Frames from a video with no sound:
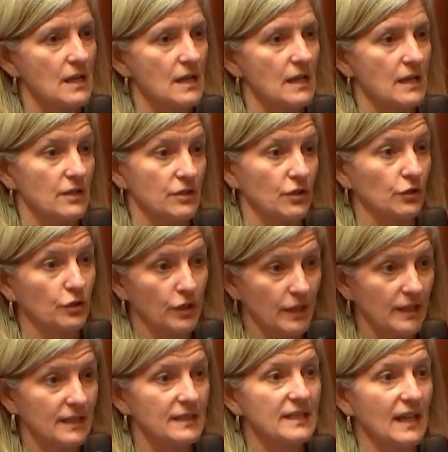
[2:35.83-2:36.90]
is a good
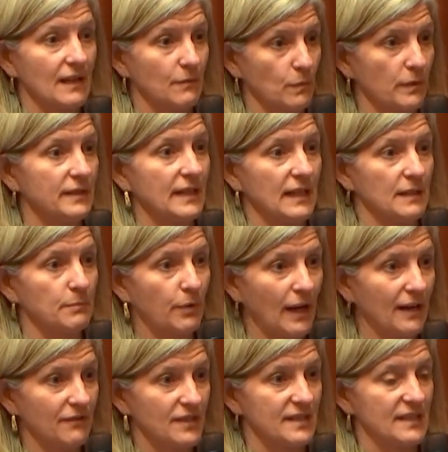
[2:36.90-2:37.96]
intent with data
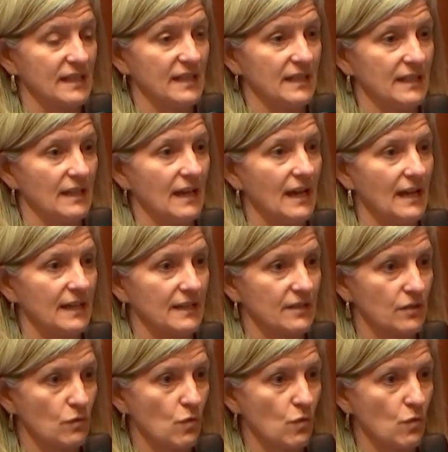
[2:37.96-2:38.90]
privacy at its core.